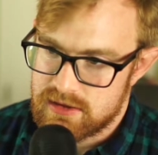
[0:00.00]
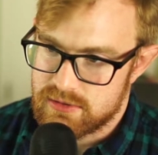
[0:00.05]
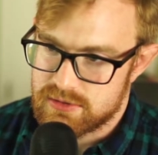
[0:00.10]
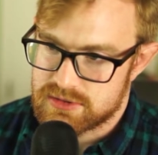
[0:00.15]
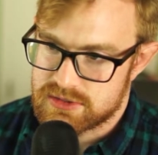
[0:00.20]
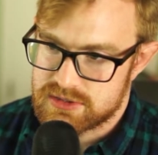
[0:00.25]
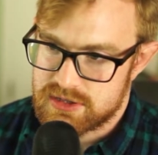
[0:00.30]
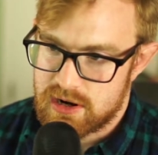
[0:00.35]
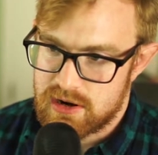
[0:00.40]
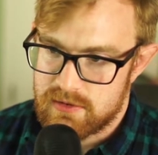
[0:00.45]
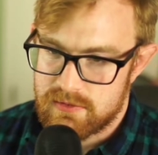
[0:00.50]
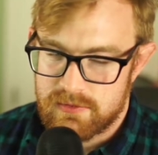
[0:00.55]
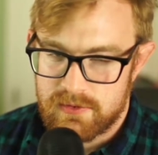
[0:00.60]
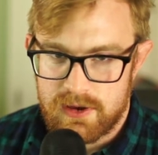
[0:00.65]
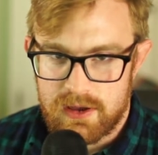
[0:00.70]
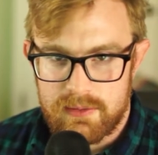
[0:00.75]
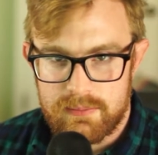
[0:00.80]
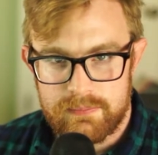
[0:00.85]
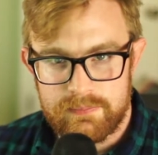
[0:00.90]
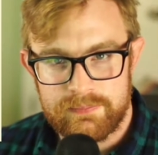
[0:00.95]
start
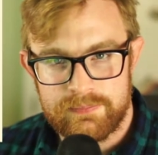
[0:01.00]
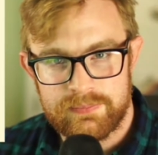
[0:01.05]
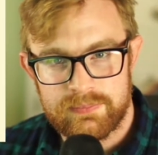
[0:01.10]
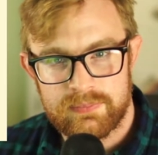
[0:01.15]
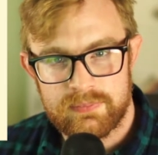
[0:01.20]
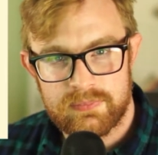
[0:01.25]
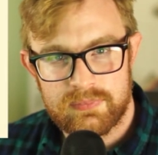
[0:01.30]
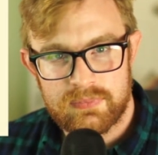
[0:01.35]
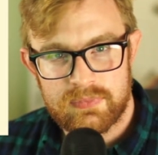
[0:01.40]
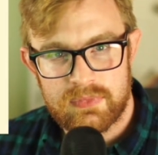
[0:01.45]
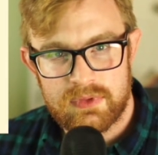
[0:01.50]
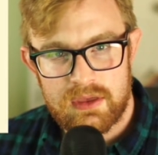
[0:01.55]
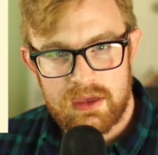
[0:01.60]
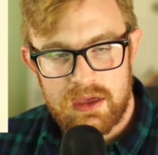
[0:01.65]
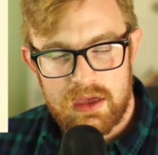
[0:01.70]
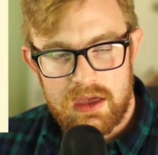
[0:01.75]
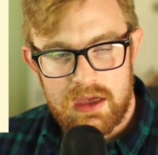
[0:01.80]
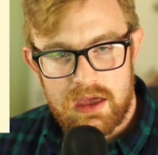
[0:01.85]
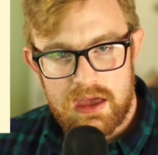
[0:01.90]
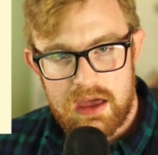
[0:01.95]
from,
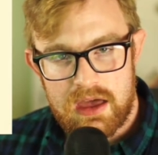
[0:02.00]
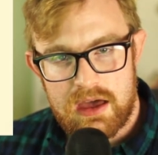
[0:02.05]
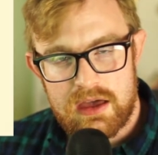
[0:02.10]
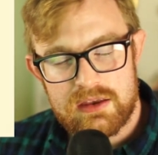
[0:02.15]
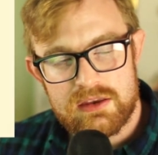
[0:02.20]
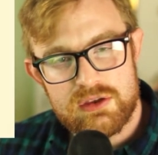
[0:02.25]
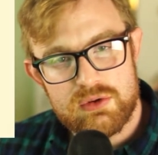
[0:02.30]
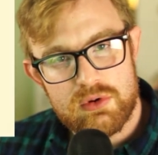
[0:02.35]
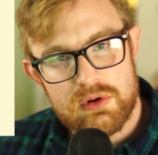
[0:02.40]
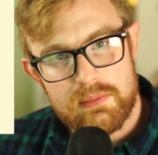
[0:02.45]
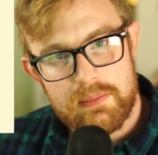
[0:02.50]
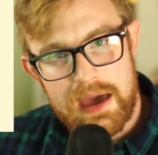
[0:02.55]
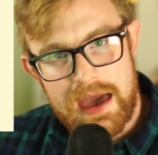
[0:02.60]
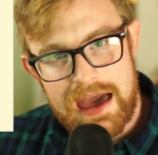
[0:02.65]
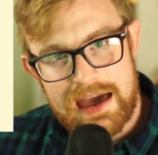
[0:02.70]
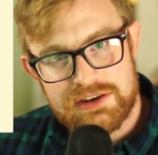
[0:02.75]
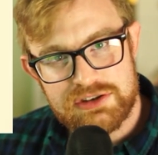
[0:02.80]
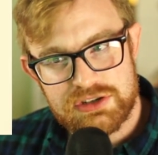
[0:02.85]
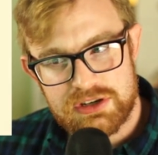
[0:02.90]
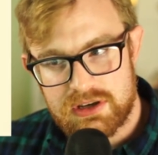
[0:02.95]
and you
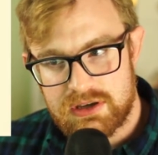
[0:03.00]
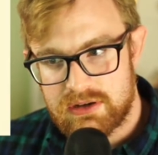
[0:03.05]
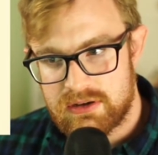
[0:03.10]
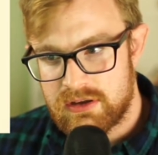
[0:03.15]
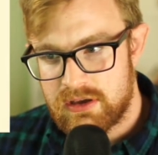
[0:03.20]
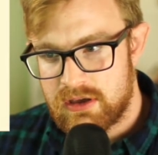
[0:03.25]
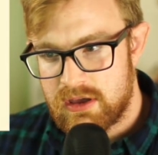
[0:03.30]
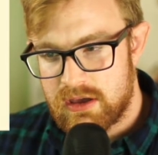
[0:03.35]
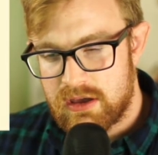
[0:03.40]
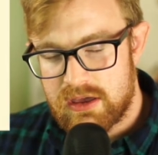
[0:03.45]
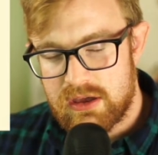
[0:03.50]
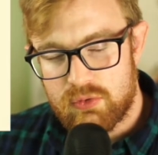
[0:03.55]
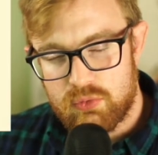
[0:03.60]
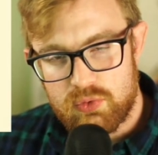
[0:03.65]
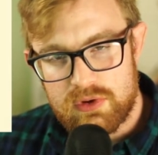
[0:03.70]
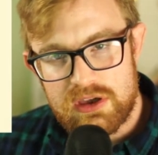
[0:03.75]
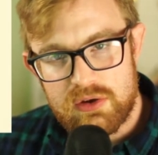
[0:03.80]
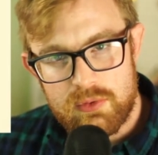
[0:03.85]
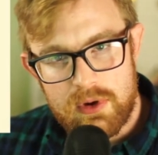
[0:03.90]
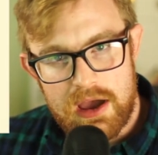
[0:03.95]
imagine
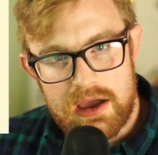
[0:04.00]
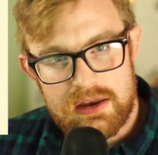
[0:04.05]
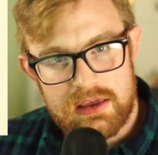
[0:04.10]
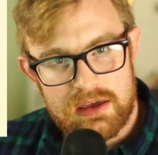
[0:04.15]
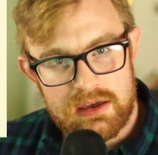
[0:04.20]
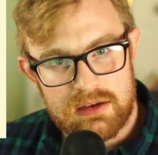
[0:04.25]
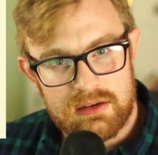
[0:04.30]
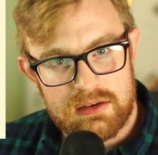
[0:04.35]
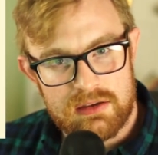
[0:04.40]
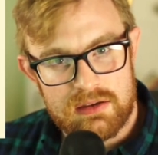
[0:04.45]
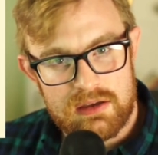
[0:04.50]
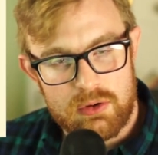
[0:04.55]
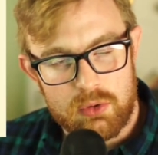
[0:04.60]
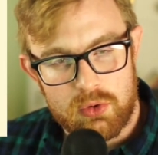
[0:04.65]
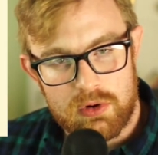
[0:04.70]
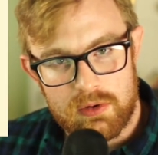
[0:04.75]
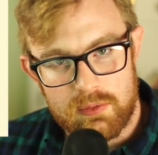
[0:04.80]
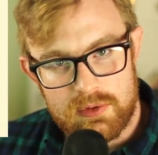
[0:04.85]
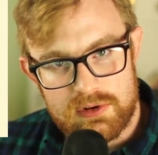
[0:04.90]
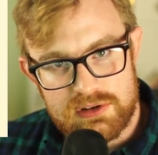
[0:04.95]
rewriting
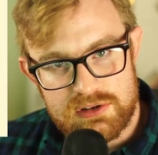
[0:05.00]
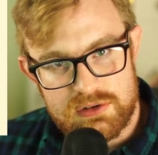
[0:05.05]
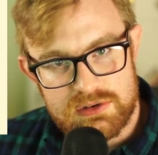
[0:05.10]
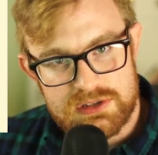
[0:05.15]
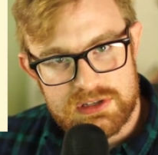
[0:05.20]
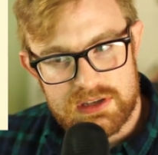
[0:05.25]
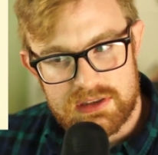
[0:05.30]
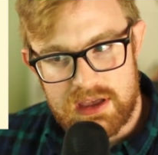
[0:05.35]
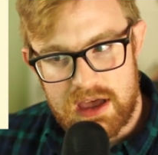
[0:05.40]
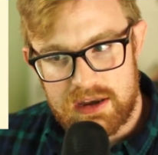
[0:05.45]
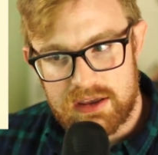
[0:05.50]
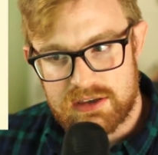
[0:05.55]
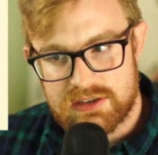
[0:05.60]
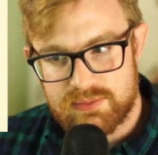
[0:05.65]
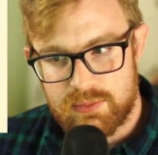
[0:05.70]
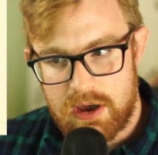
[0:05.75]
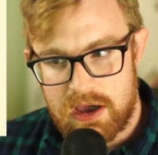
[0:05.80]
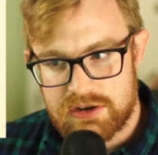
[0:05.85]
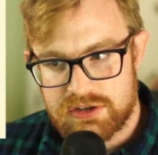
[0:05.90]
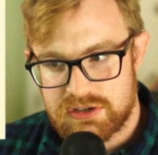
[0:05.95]
or reducing that
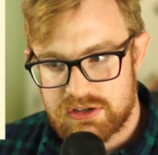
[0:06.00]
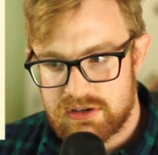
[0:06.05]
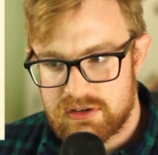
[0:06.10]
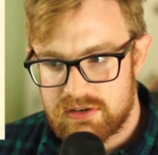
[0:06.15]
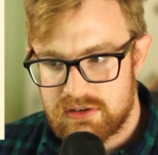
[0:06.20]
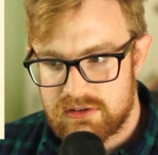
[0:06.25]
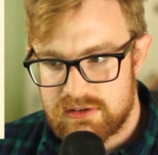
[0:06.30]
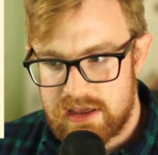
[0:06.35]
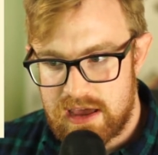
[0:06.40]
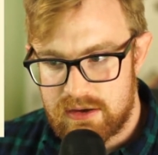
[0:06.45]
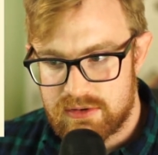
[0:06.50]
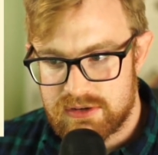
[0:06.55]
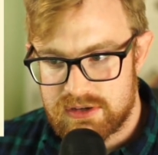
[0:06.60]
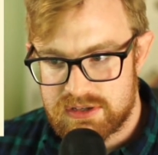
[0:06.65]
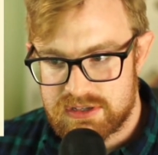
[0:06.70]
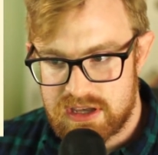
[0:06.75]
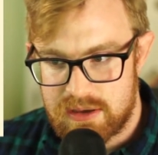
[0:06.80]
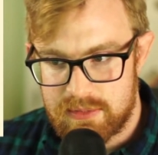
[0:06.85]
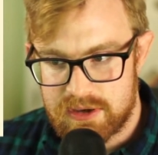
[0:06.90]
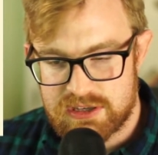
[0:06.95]
expression down to
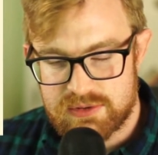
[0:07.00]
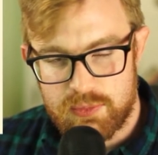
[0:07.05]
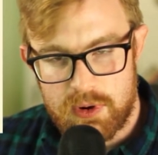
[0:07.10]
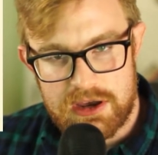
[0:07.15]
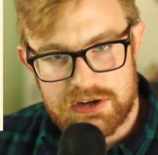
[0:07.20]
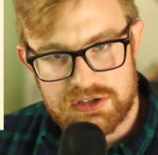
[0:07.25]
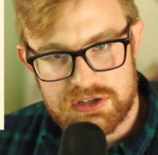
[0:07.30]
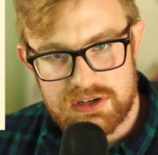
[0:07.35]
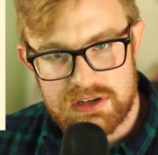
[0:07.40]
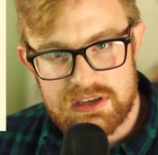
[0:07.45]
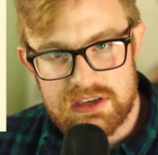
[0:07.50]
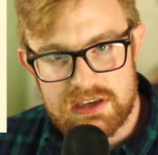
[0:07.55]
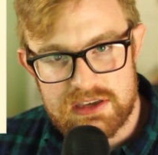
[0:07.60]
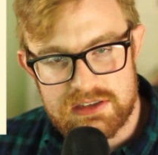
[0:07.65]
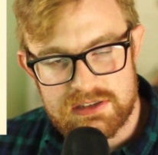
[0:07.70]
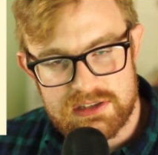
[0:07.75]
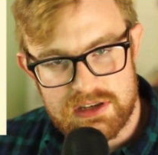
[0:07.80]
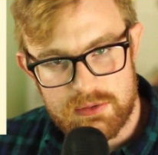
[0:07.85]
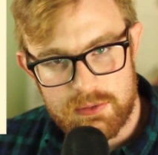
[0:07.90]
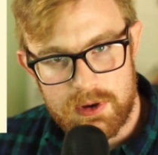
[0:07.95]
some expression
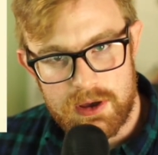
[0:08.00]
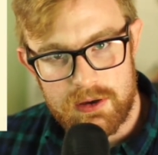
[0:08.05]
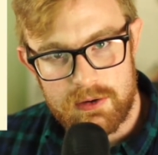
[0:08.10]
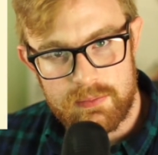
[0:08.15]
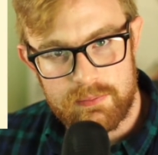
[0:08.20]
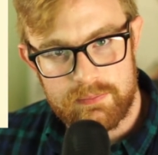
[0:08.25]
e0,